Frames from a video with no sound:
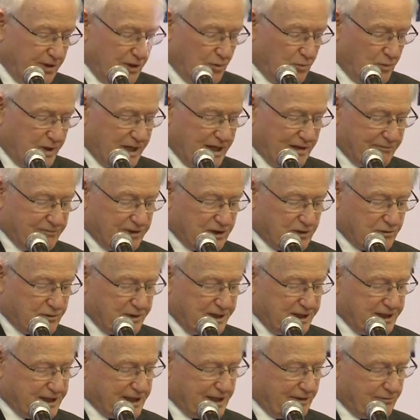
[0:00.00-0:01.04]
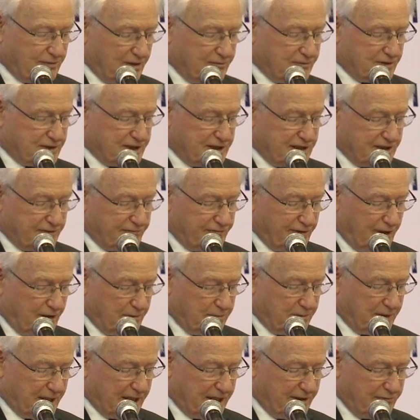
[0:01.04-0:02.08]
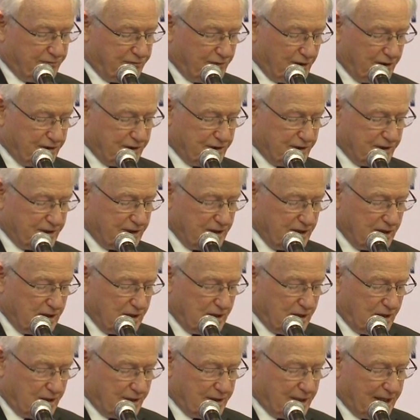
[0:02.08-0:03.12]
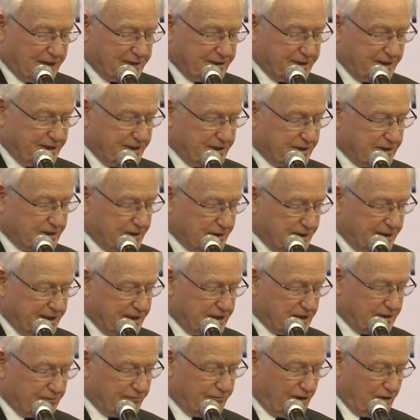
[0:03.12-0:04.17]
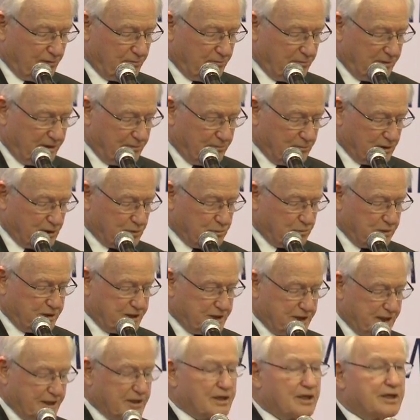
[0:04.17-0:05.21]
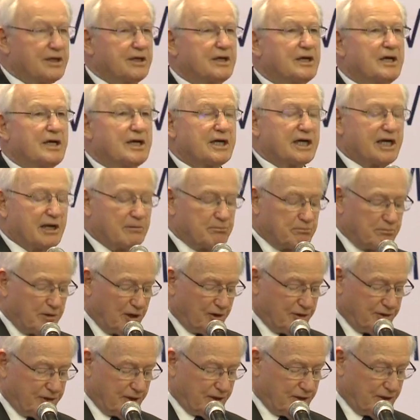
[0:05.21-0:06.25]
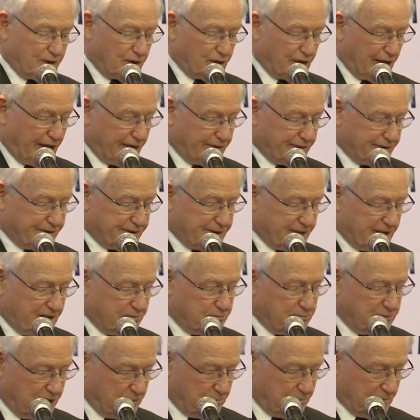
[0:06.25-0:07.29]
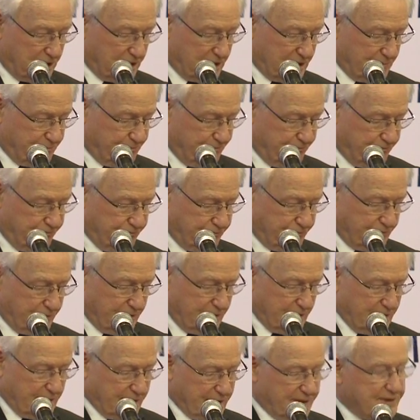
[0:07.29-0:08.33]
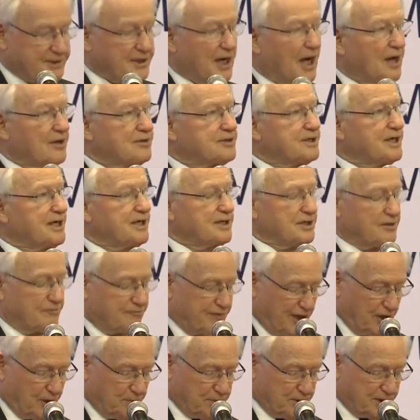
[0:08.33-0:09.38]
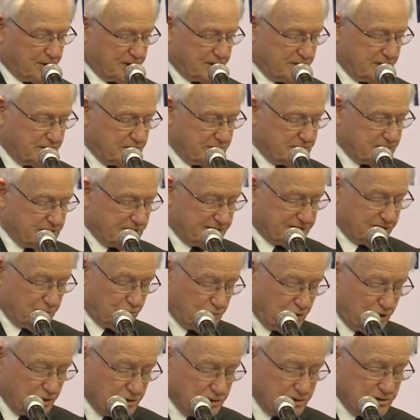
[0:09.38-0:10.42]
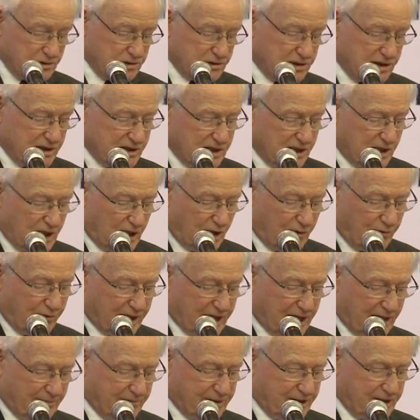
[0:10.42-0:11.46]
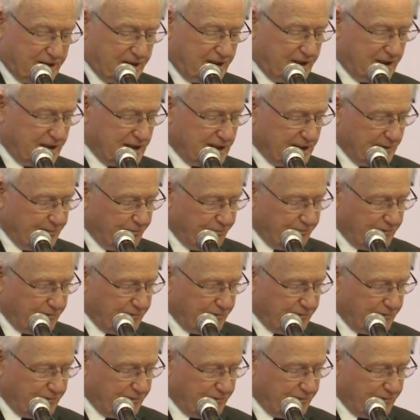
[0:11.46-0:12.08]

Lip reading: we have increased our overseas development aid focus on ASEAN's least developed members, particularly Cambodia, Laos, and Myanmar. As ASEAN develops, as it will, over the coming years,